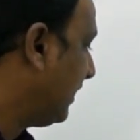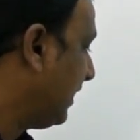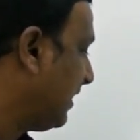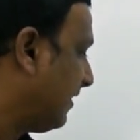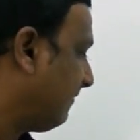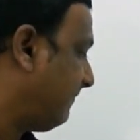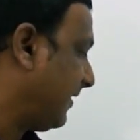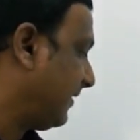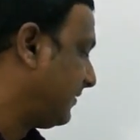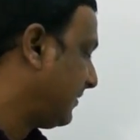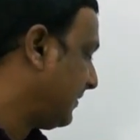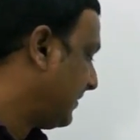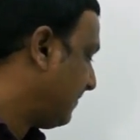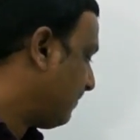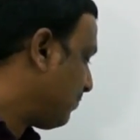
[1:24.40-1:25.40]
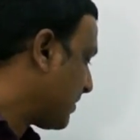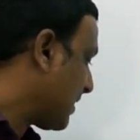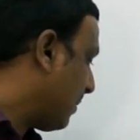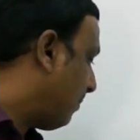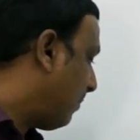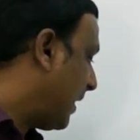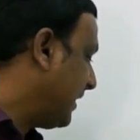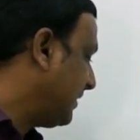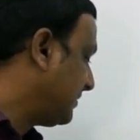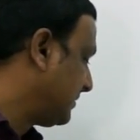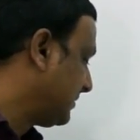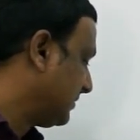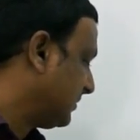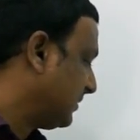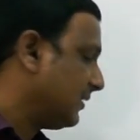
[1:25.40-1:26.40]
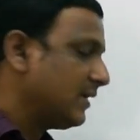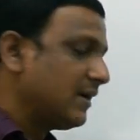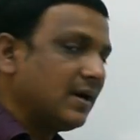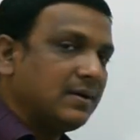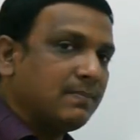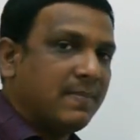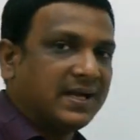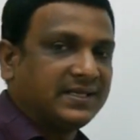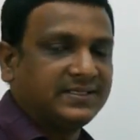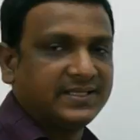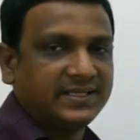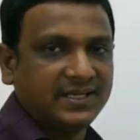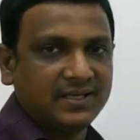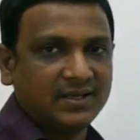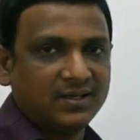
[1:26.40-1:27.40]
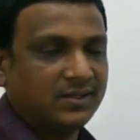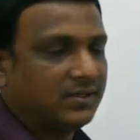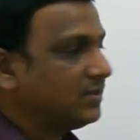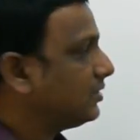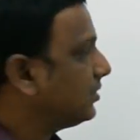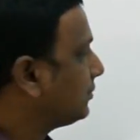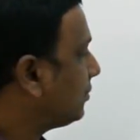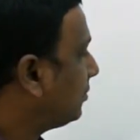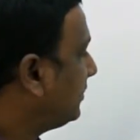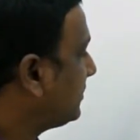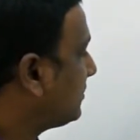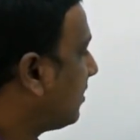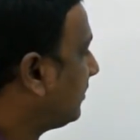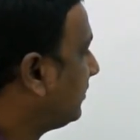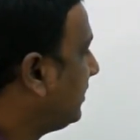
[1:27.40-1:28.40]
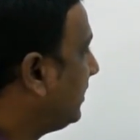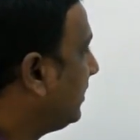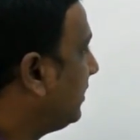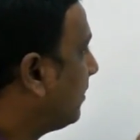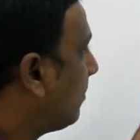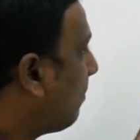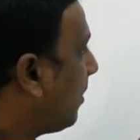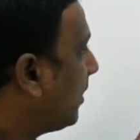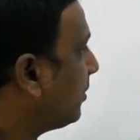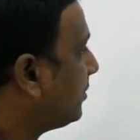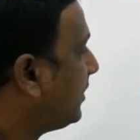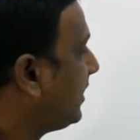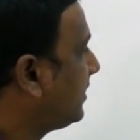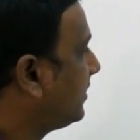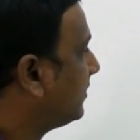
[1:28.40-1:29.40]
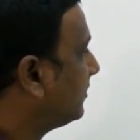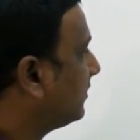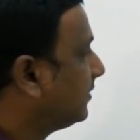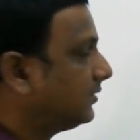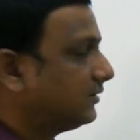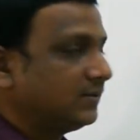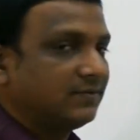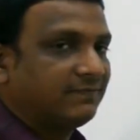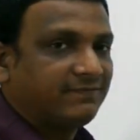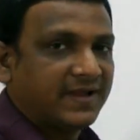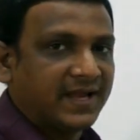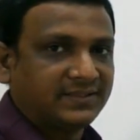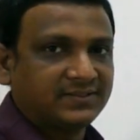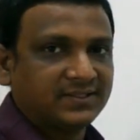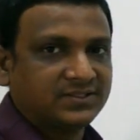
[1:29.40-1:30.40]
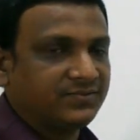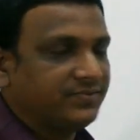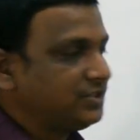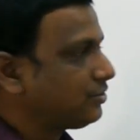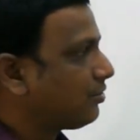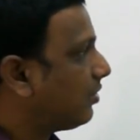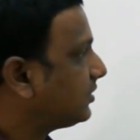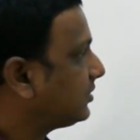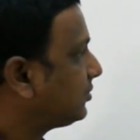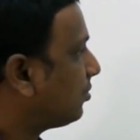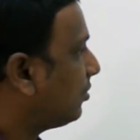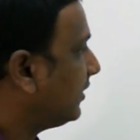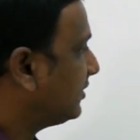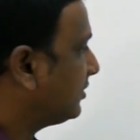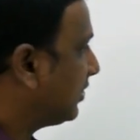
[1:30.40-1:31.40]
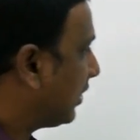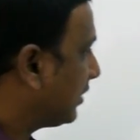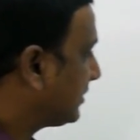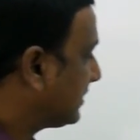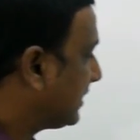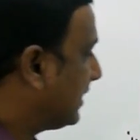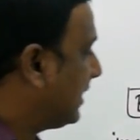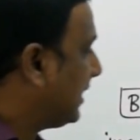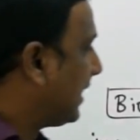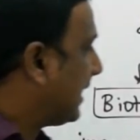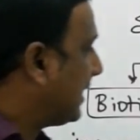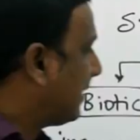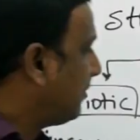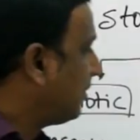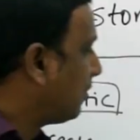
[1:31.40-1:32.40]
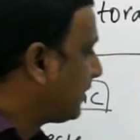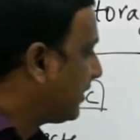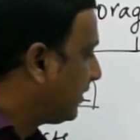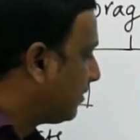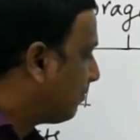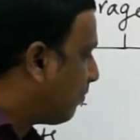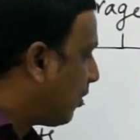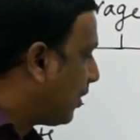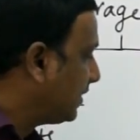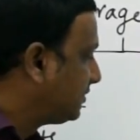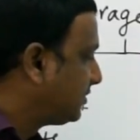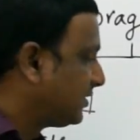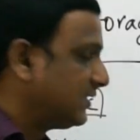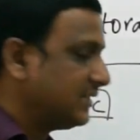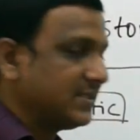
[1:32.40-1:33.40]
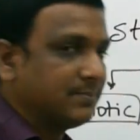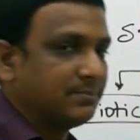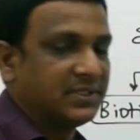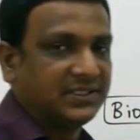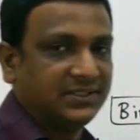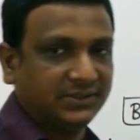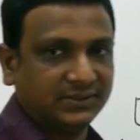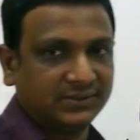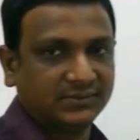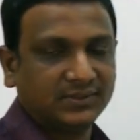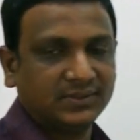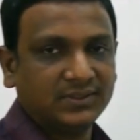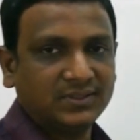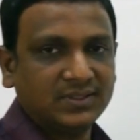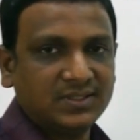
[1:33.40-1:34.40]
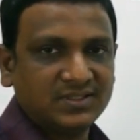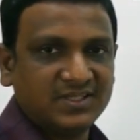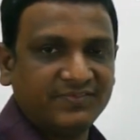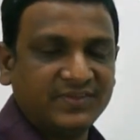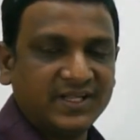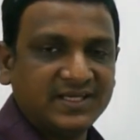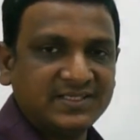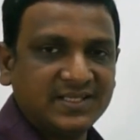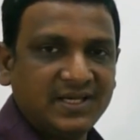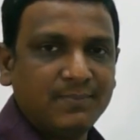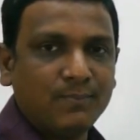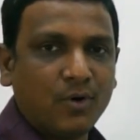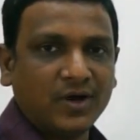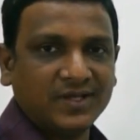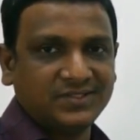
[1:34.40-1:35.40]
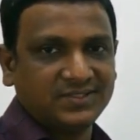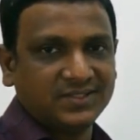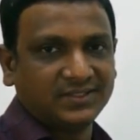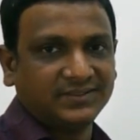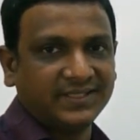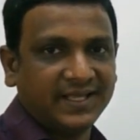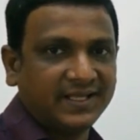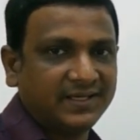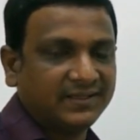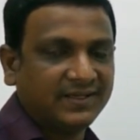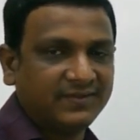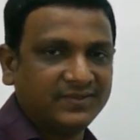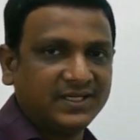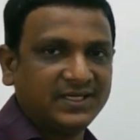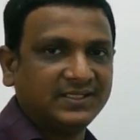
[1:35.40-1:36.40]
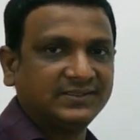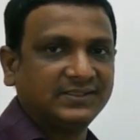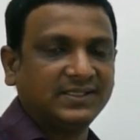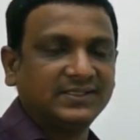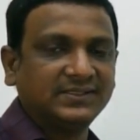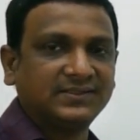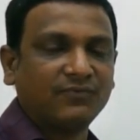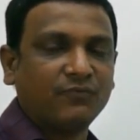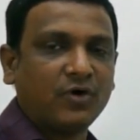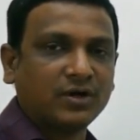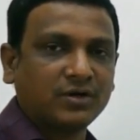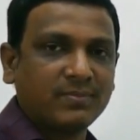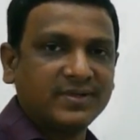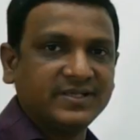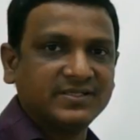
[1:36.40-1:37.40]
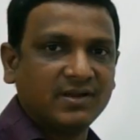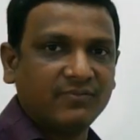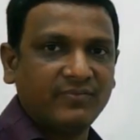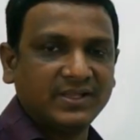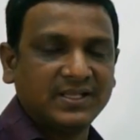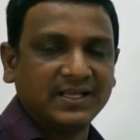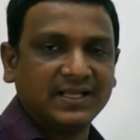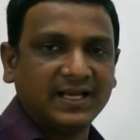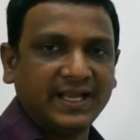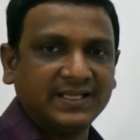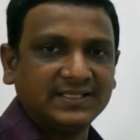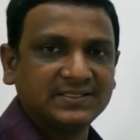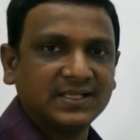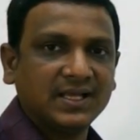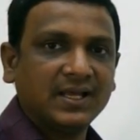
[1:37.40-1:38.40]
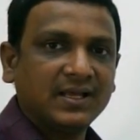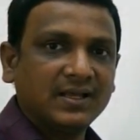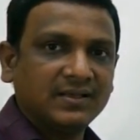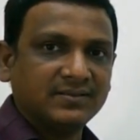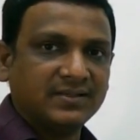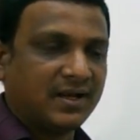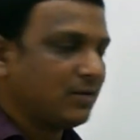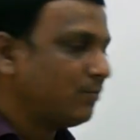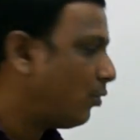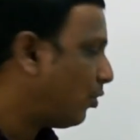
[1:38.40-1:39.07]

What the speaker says: will affect. Mites and bacteria. So these are the biotic factors which cause storage loss. And abiotic, moisture and temperature. So if there is any moisture there, if there is any some water mixed up with the grains, there are